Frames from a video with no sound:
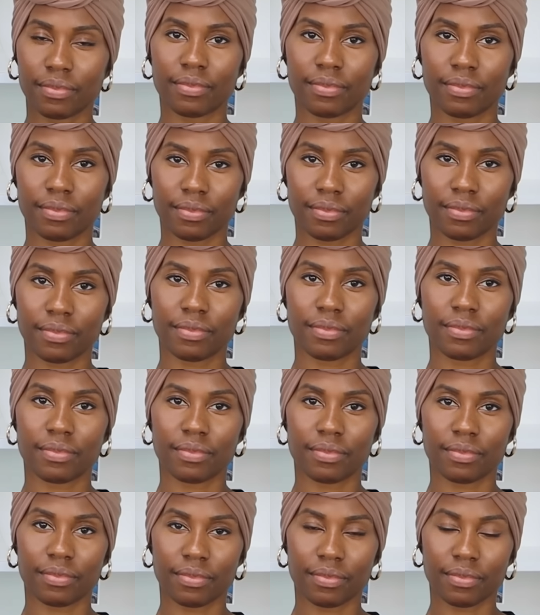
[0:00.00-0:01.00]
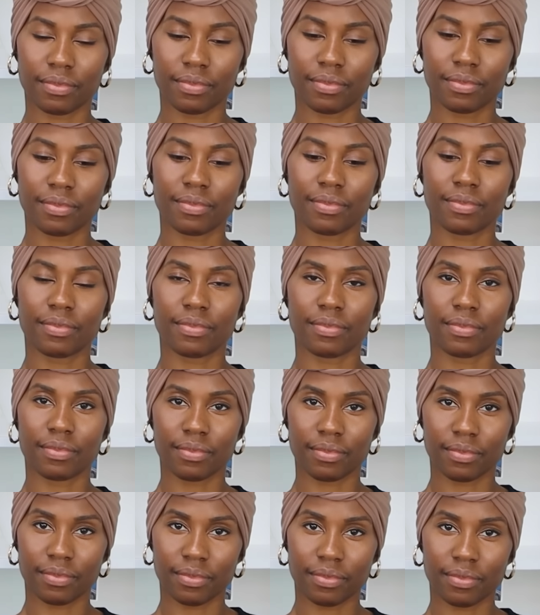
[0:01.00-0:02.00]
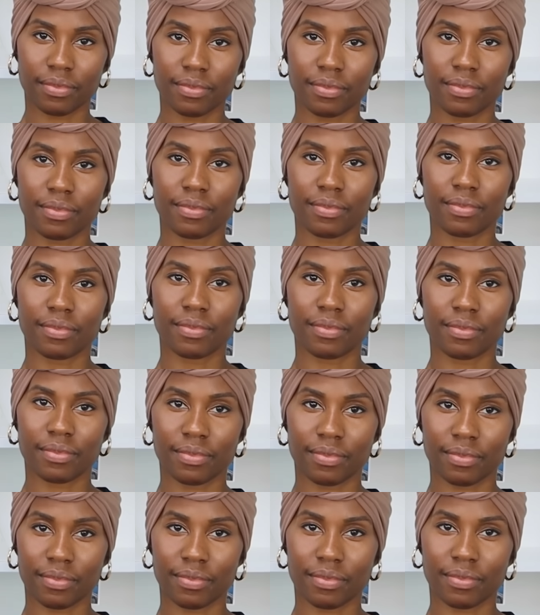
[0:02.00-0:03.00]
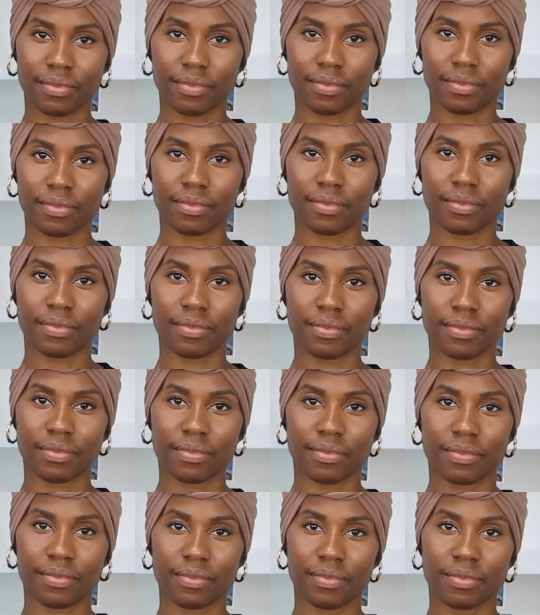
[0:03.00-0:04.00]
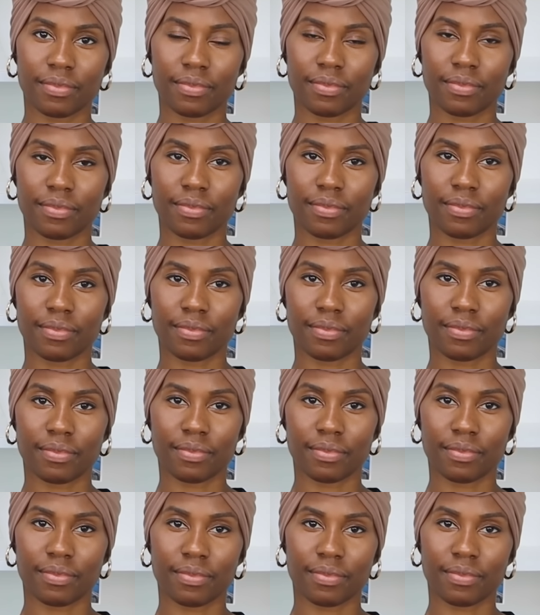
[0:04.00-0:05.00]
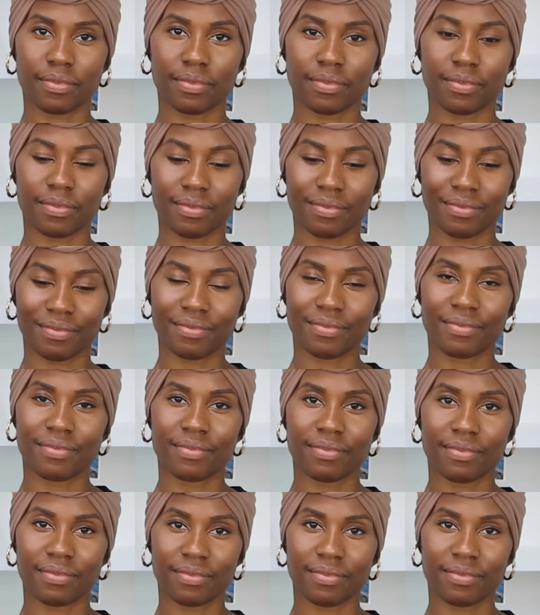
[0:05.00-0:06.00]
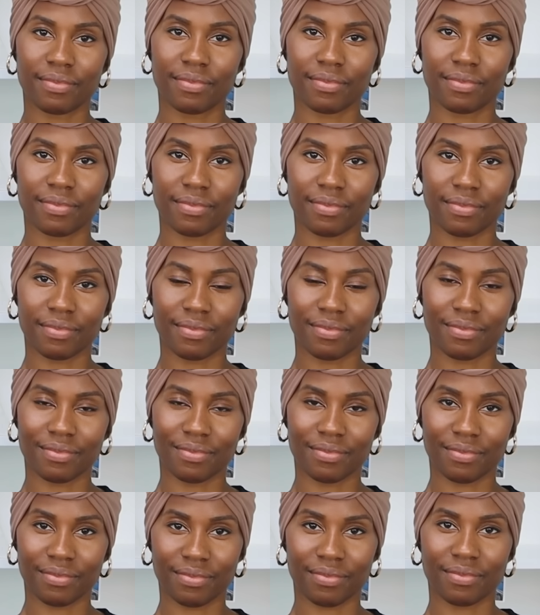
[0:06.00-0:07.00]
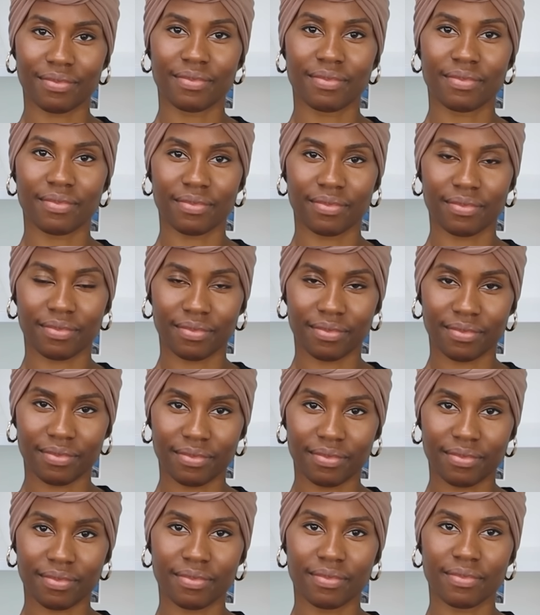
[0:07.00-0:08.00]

This person isn't speaking.